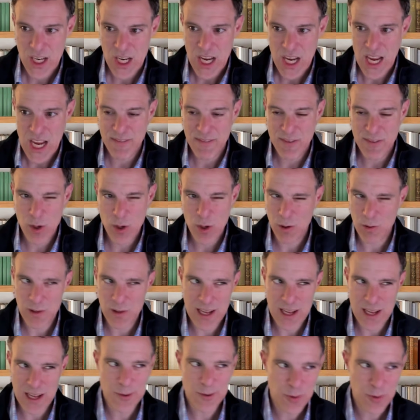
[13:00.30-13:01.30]
if you don't
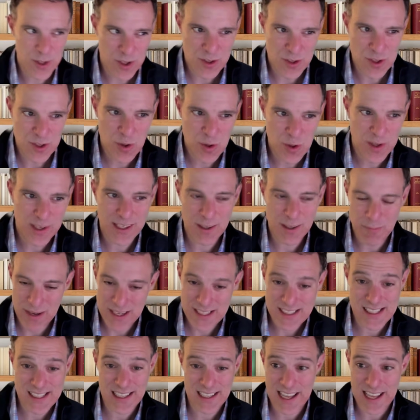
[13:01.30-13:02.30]
like what you're doing, it
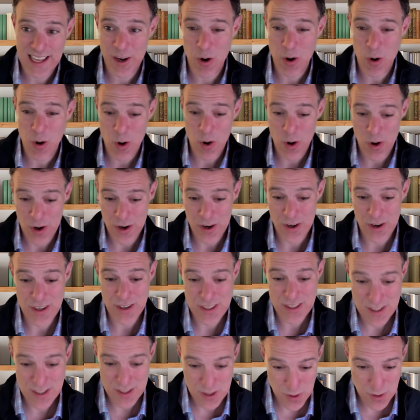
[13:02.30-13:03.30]
makes it a lot harder
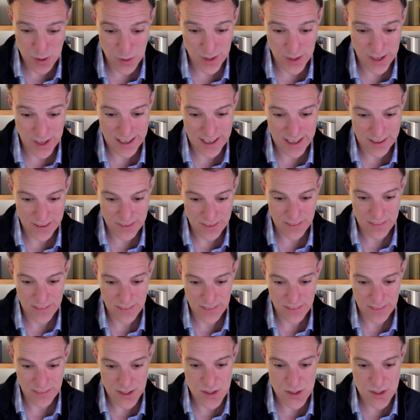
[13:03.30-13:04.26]
to do that, right?